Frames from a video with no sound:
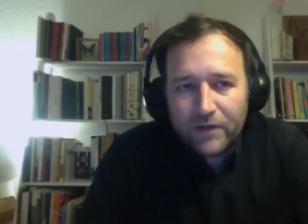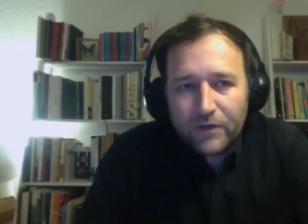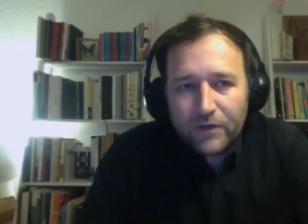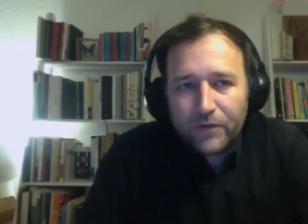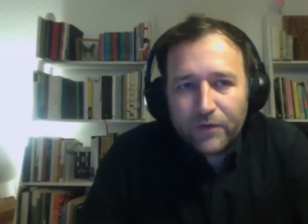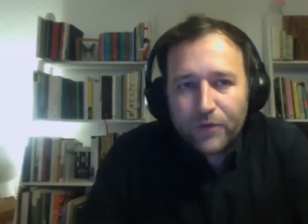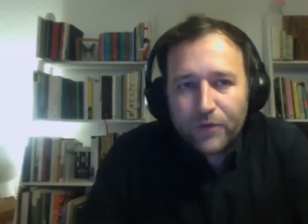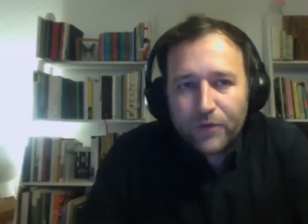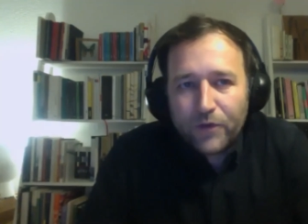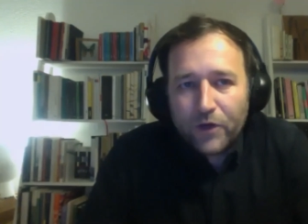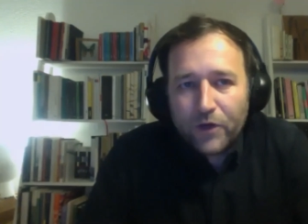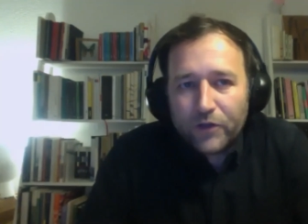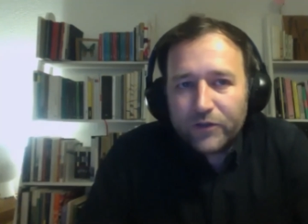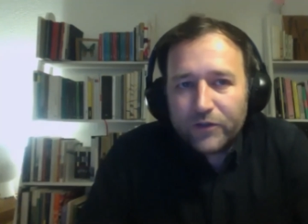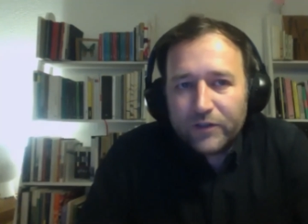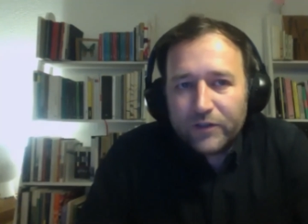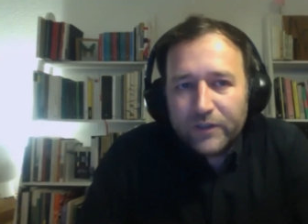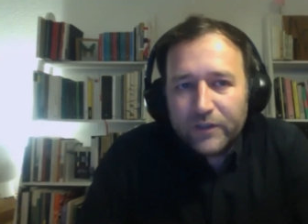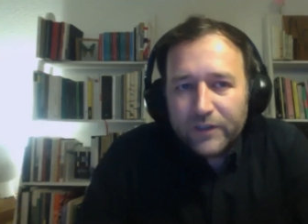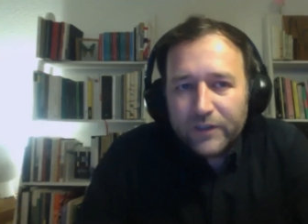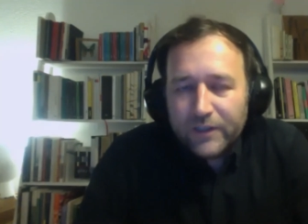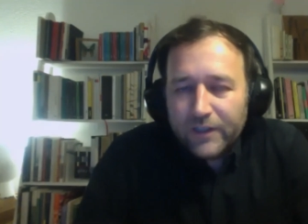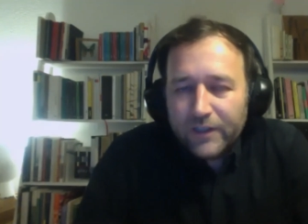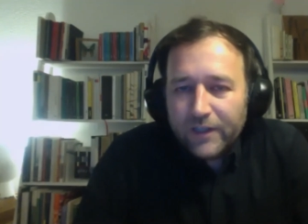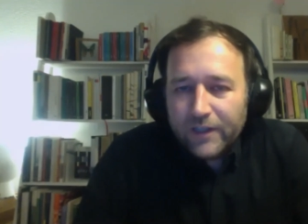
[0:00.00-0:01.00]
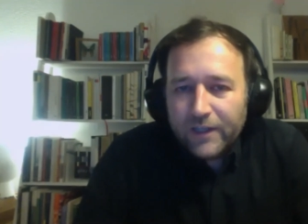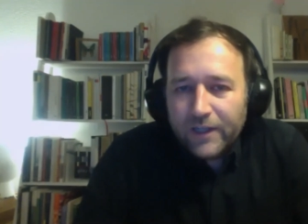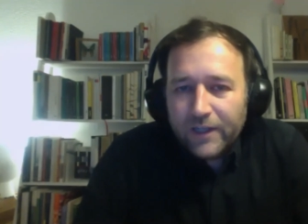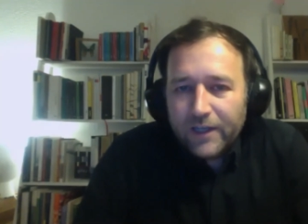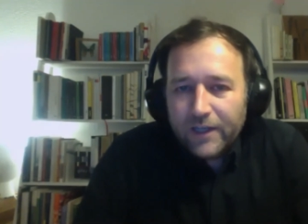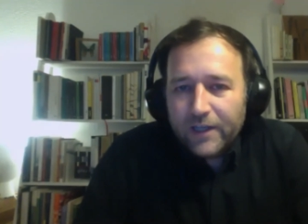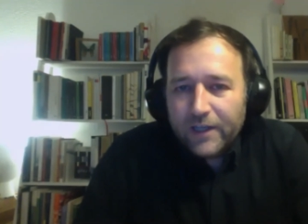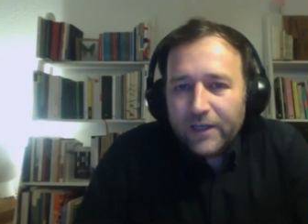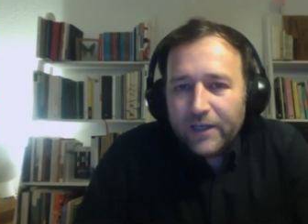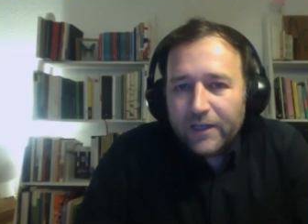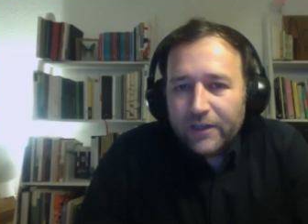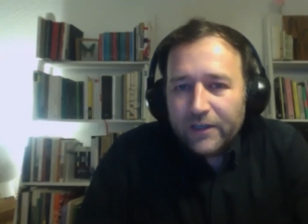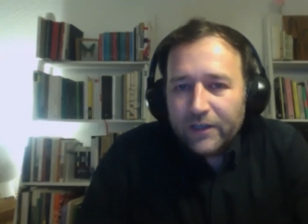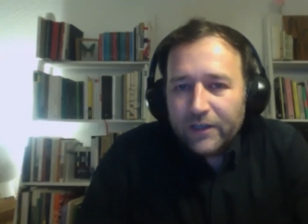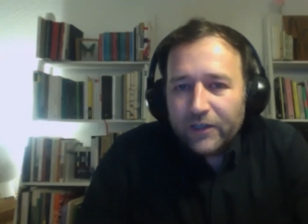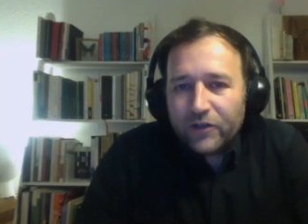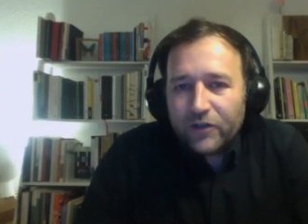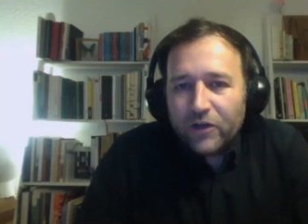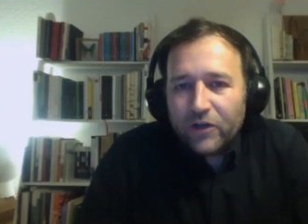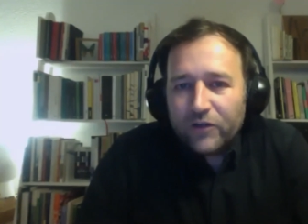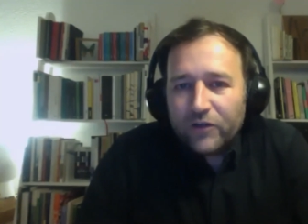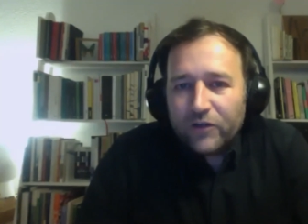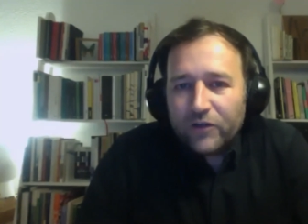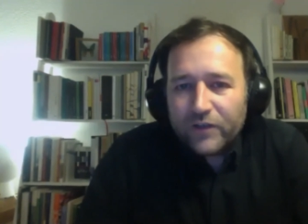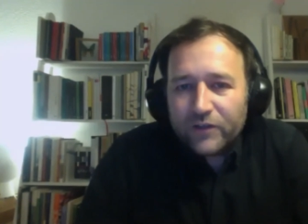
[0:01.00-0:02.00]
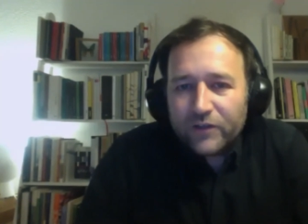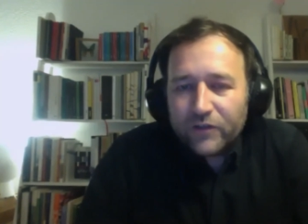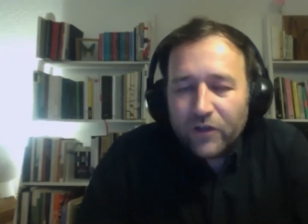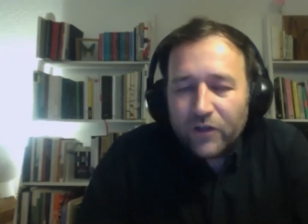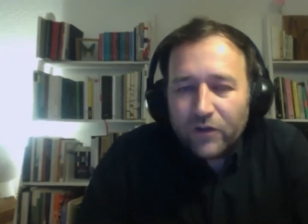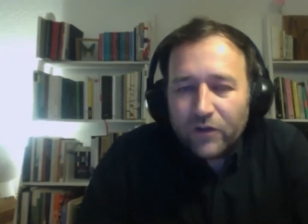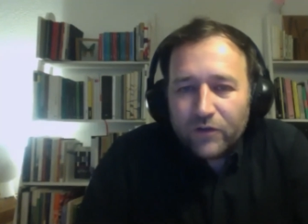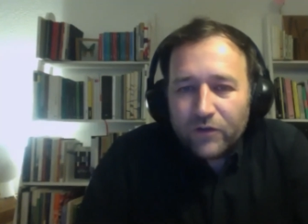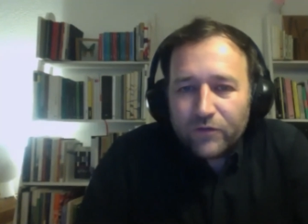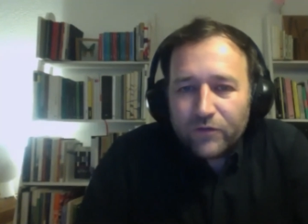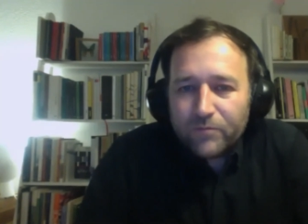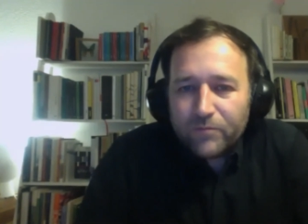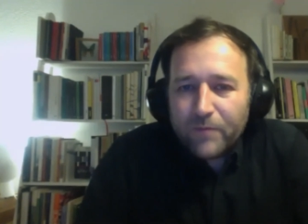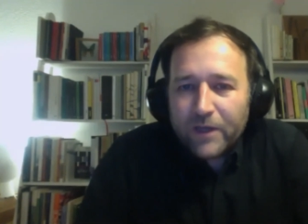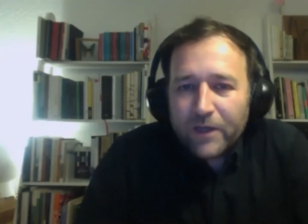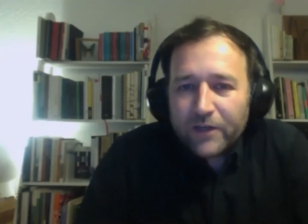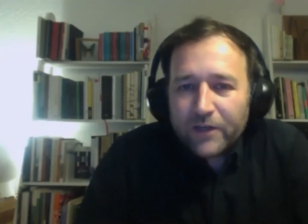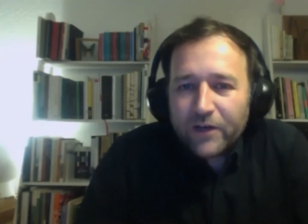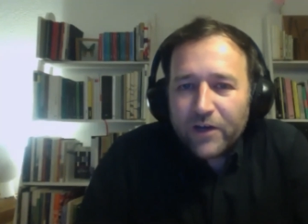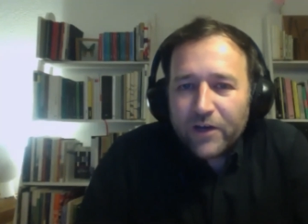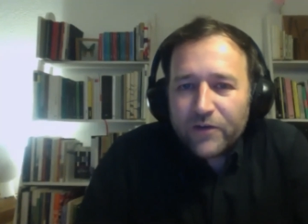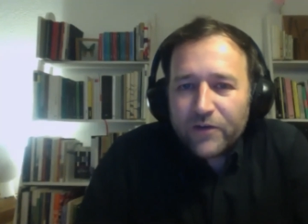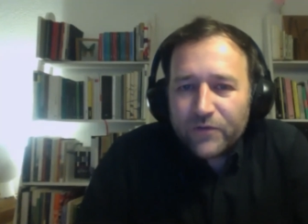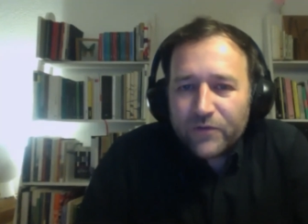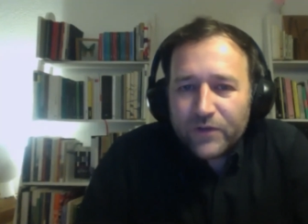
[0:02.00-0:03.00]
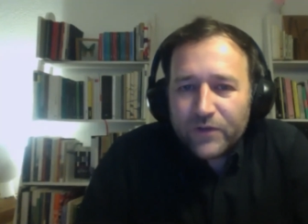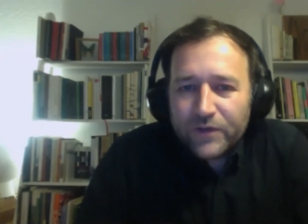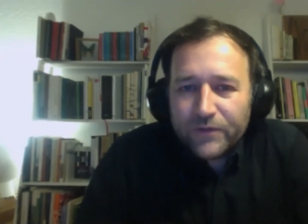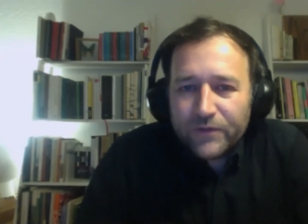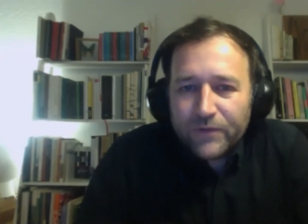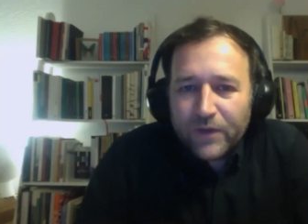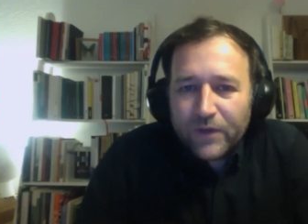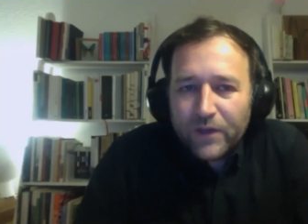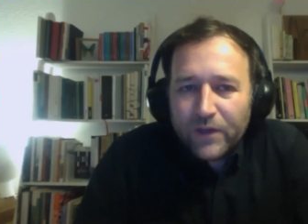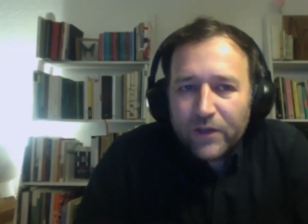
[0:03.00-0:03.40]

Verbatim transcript: thought in the context of my country.